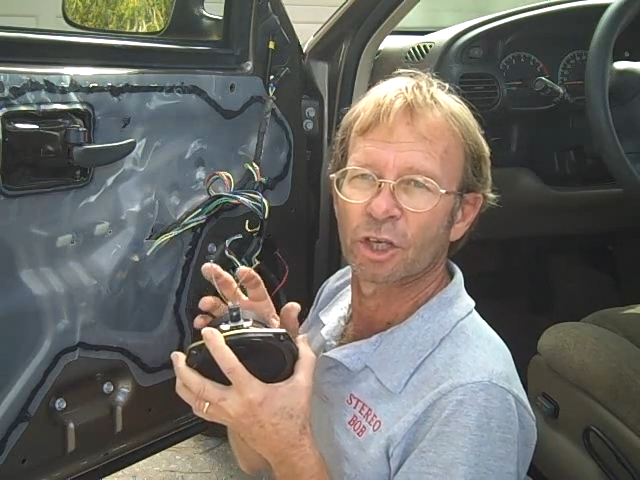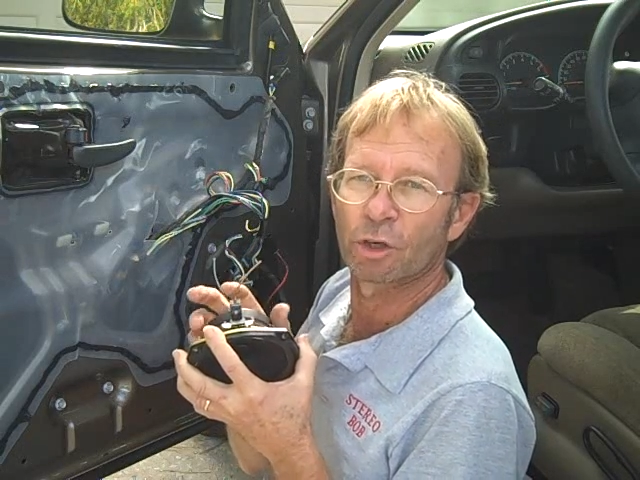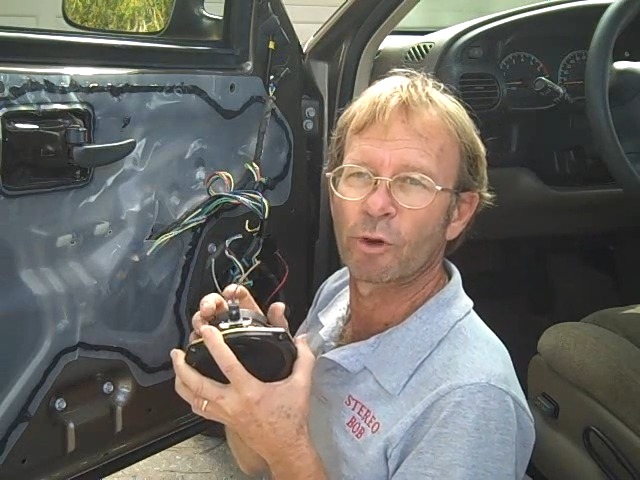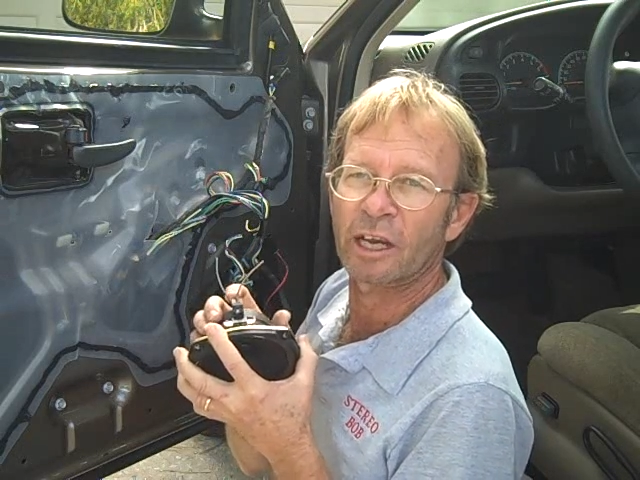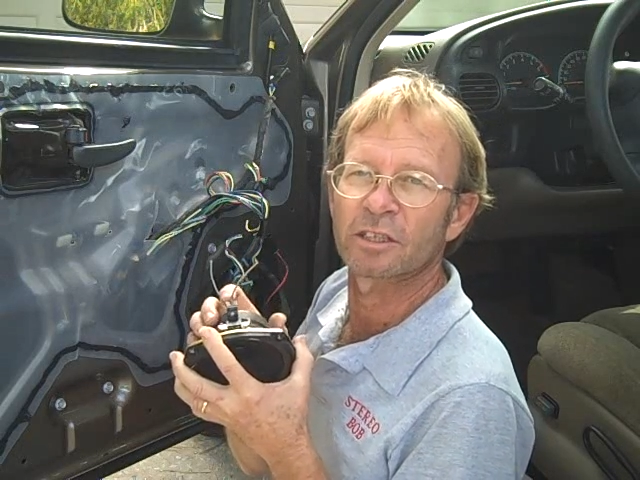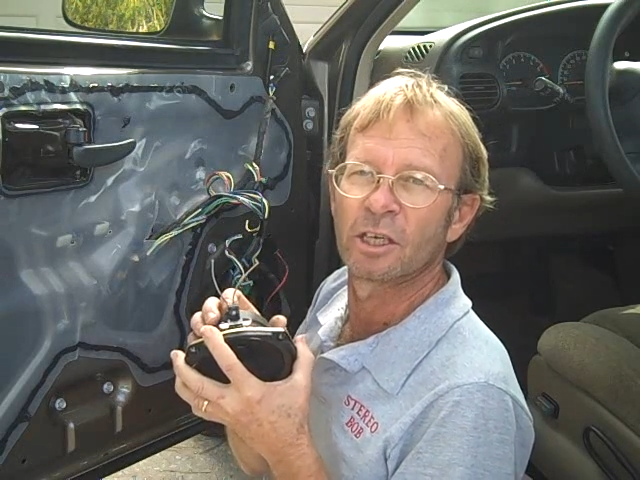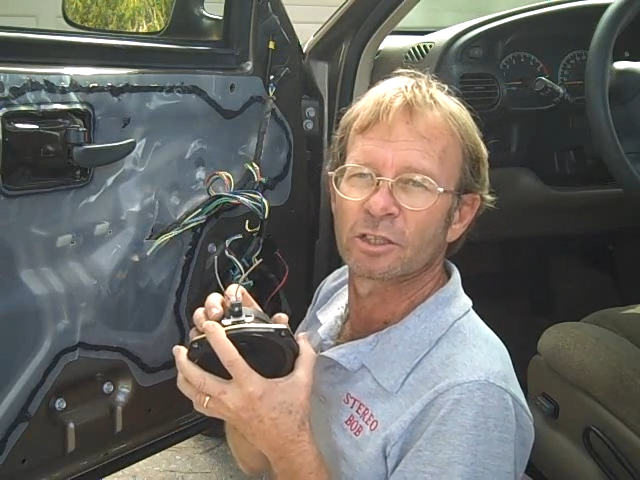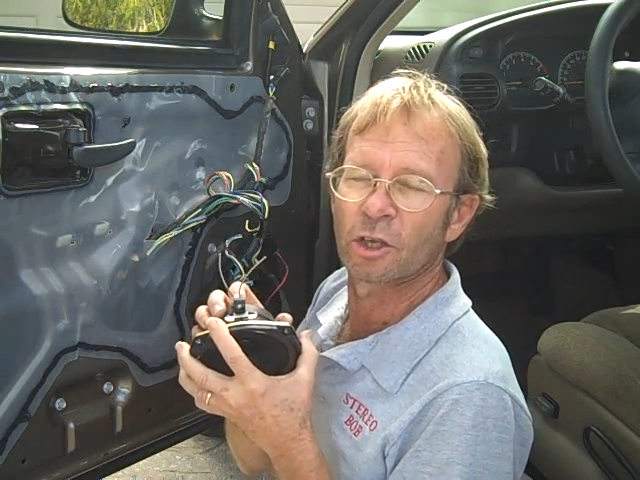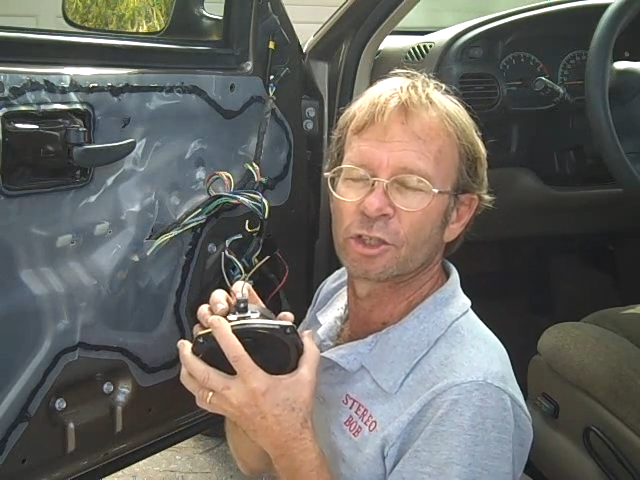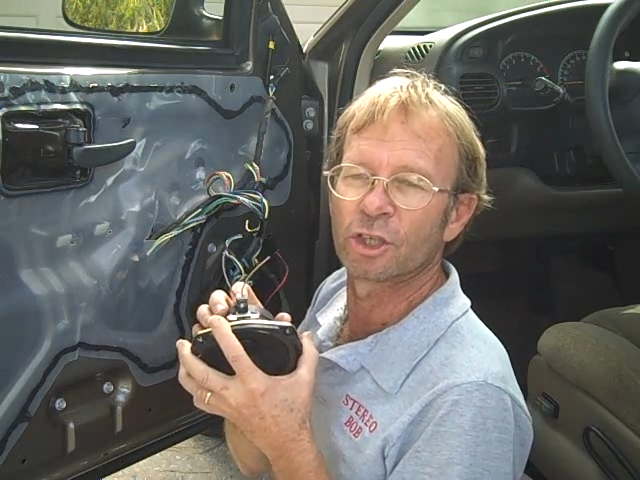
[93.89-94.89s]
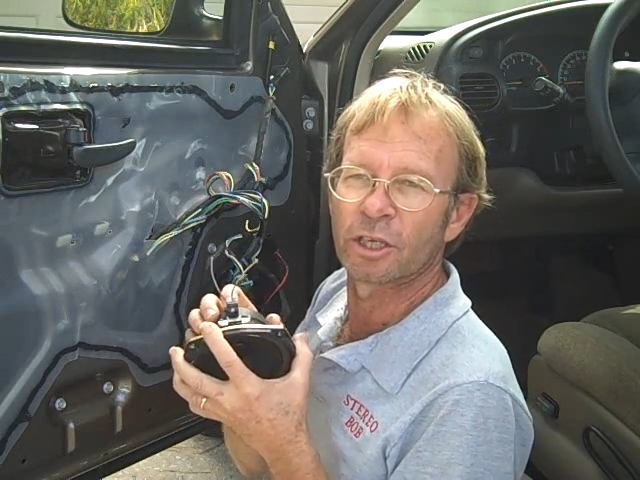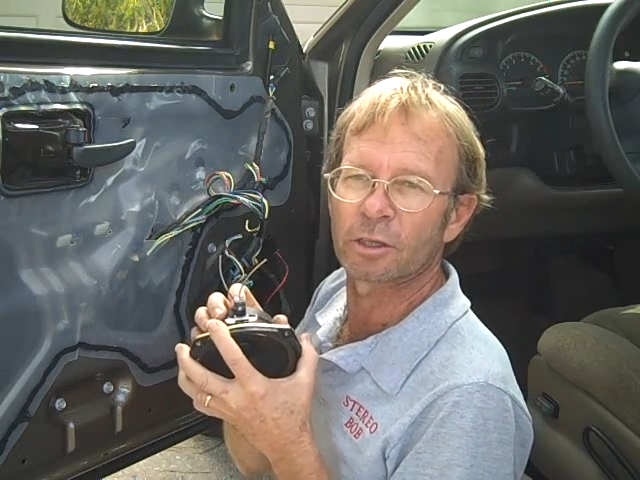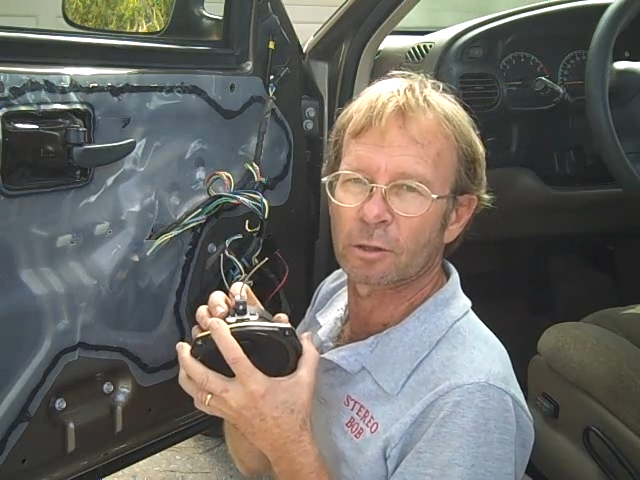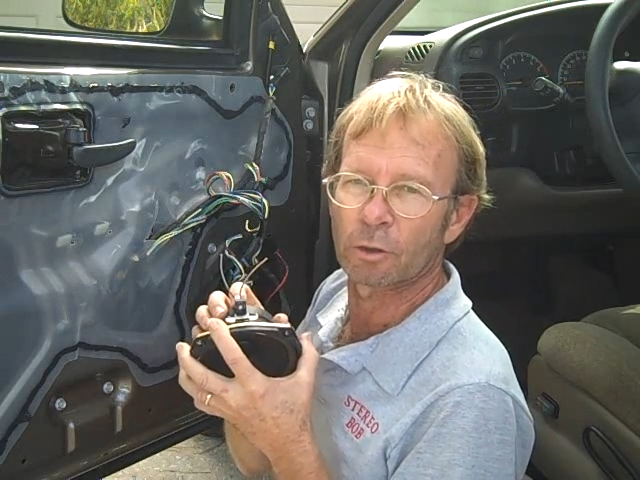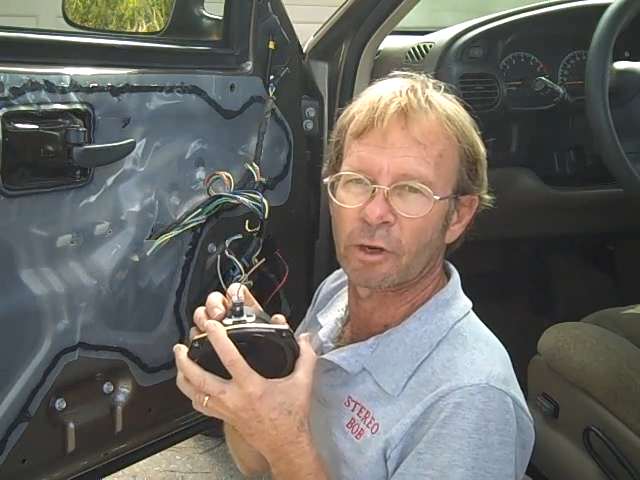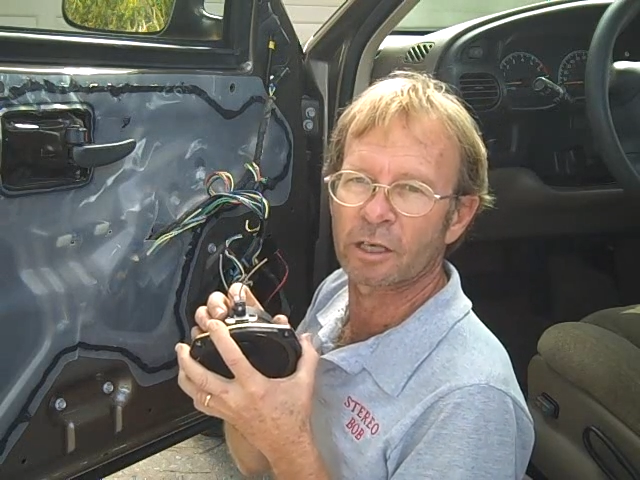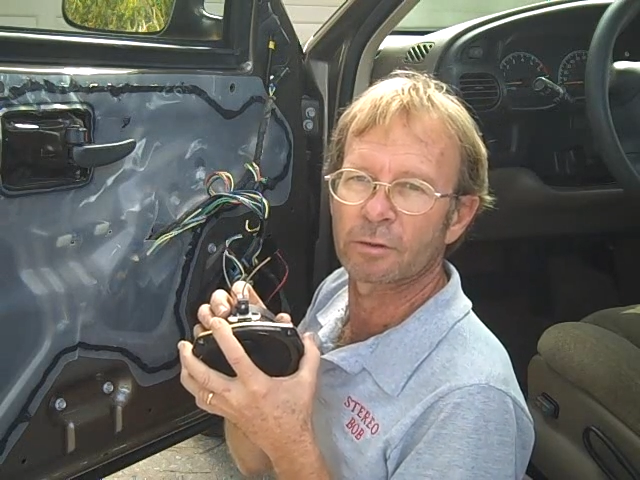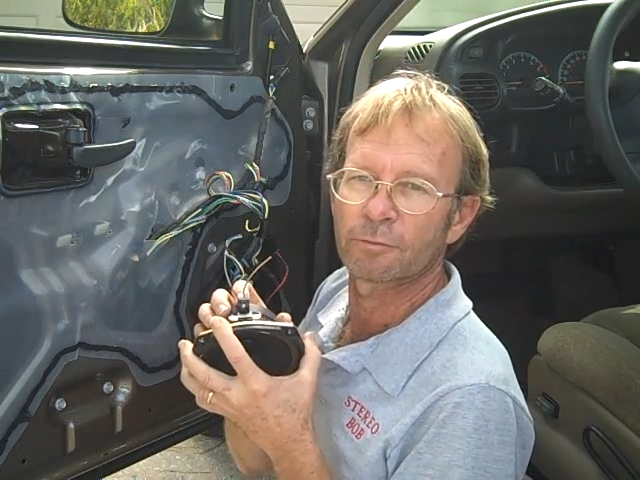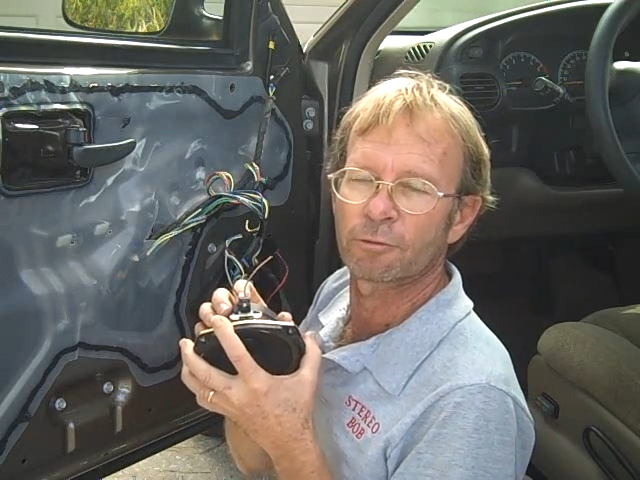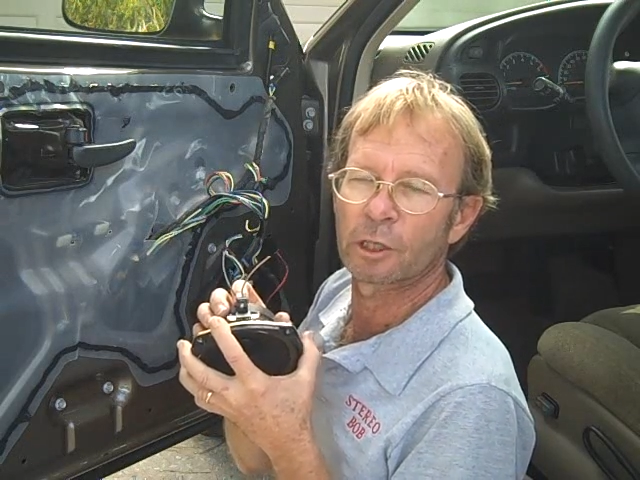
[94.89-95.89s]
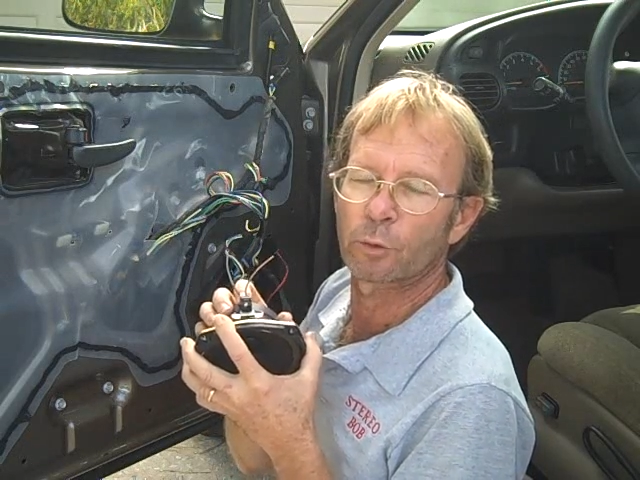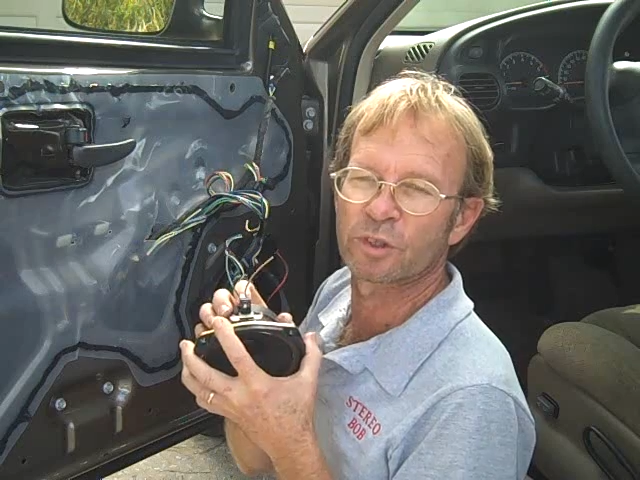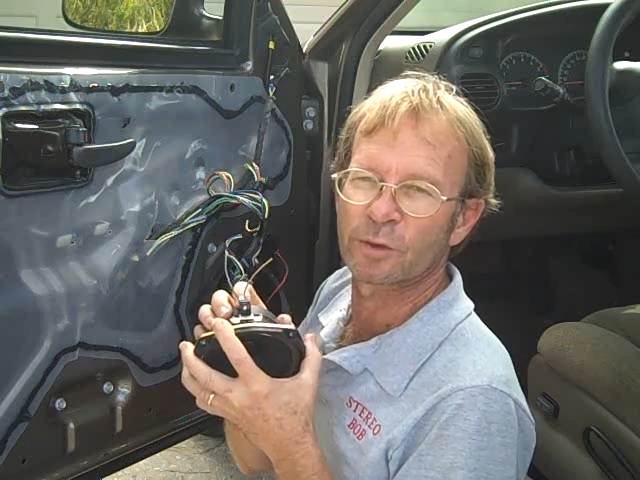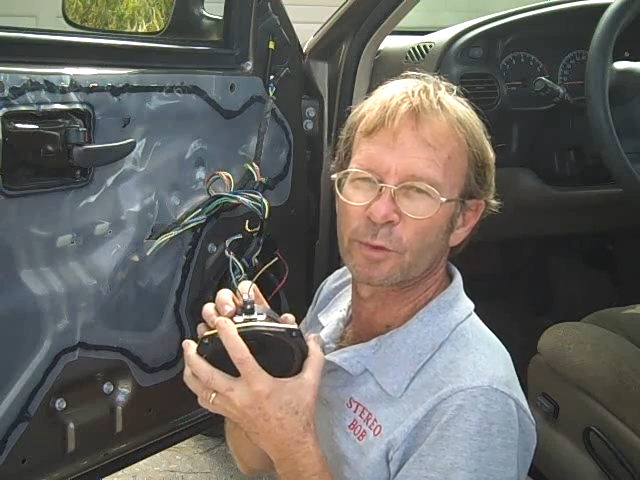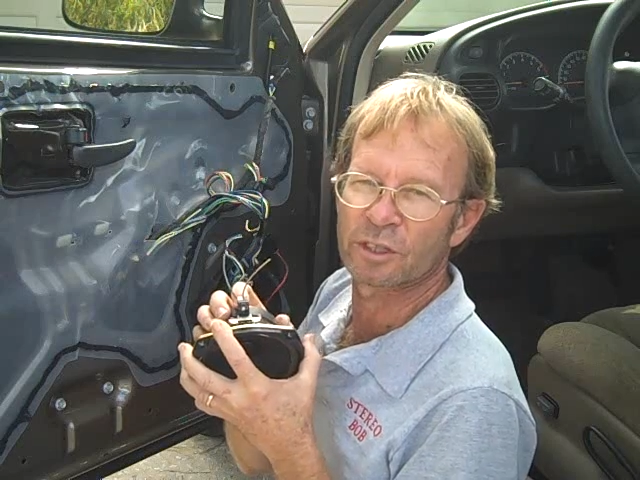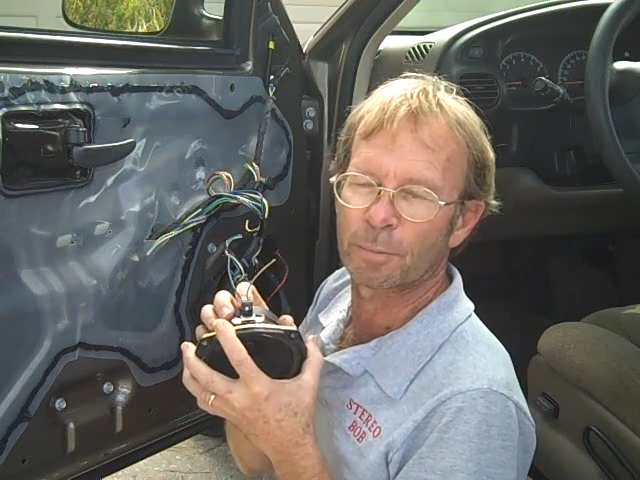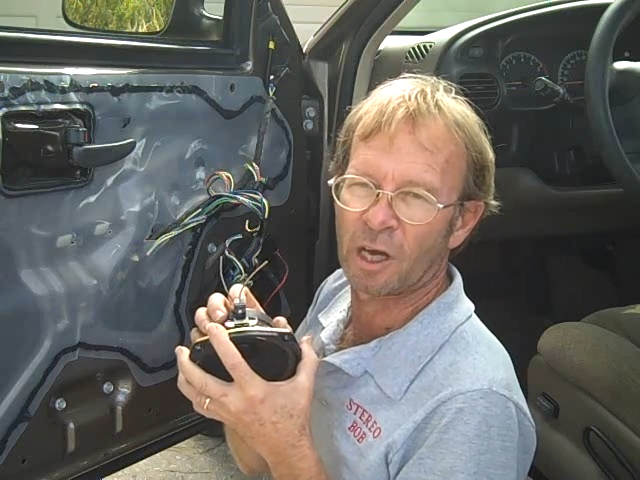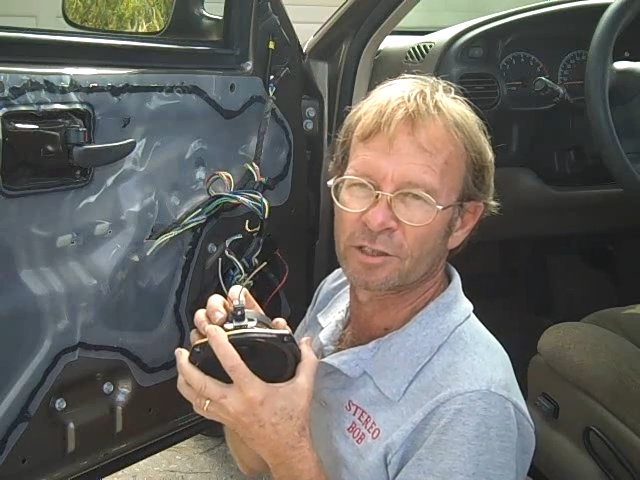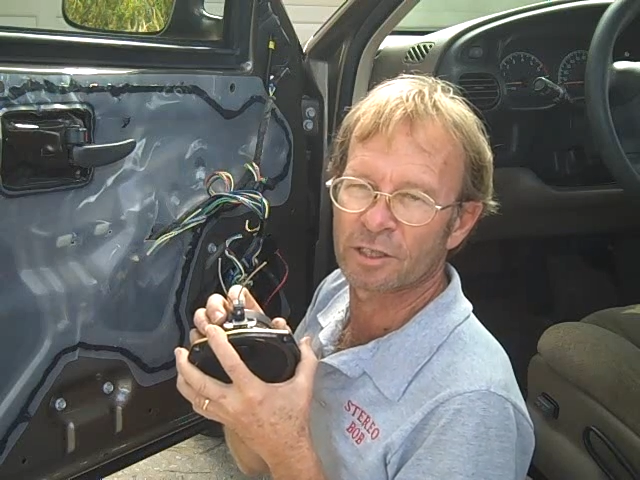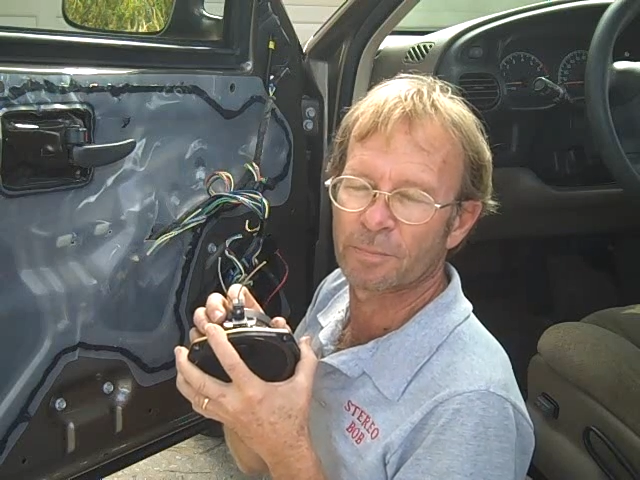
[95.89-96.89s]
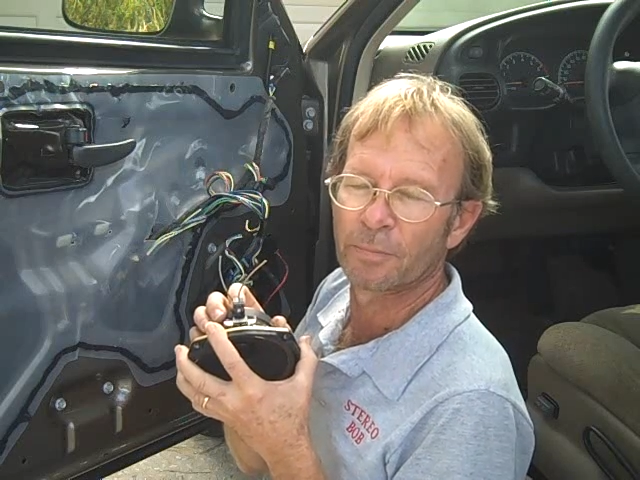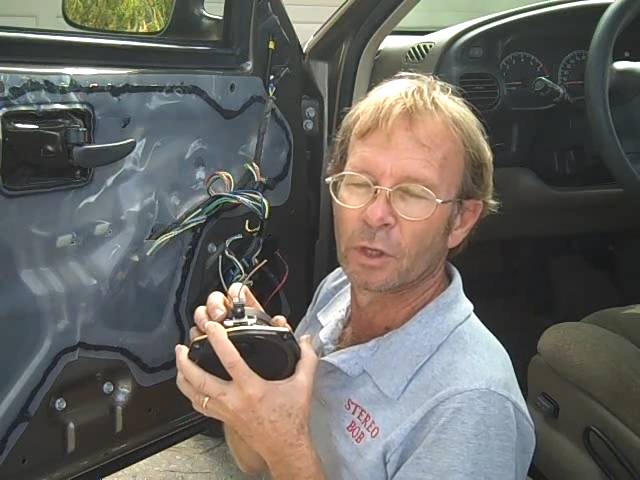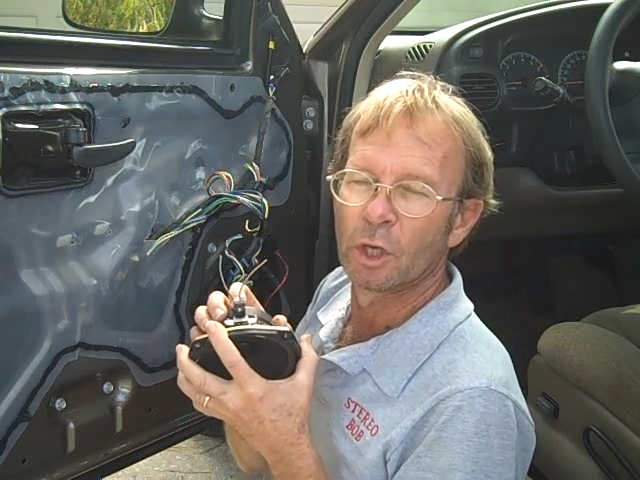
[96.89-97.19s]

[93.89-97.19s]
correct so that you get the correct frequency response.